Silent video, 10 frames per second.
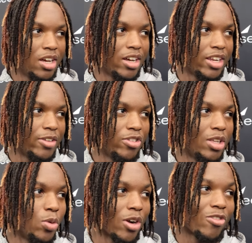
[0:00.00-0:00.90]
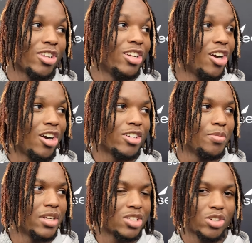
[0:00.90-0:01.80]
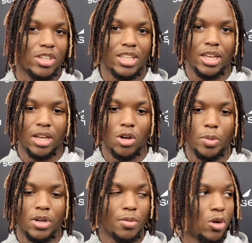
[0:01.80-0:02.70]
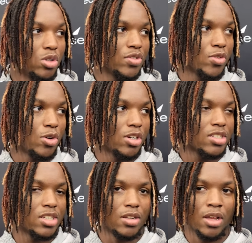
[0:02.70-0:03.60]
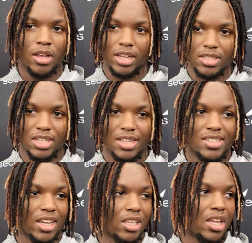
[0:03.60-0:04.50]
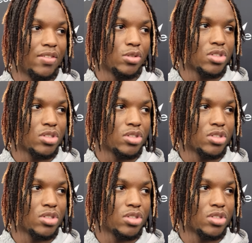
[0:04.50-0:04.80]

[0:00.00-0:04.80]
They really work really hard to make sure that they open up holes for us and get to that second level.